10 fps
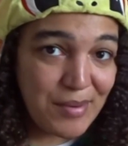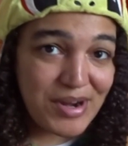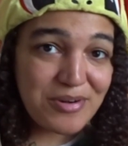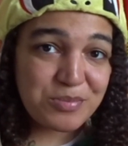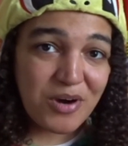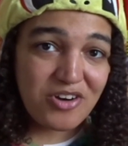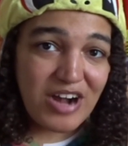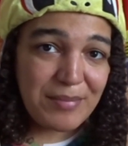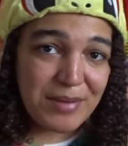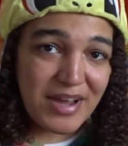Now, when I was
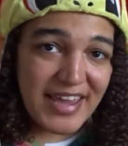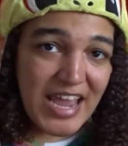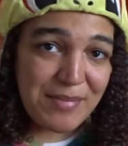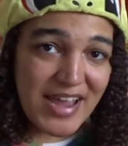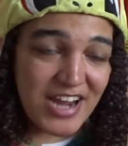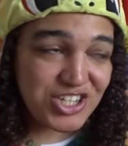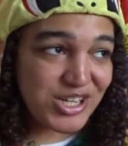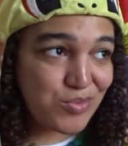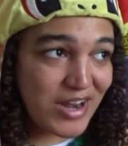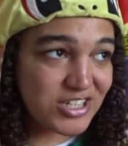programming my game, I
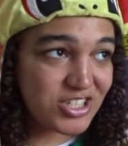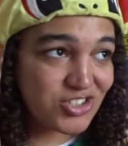actually went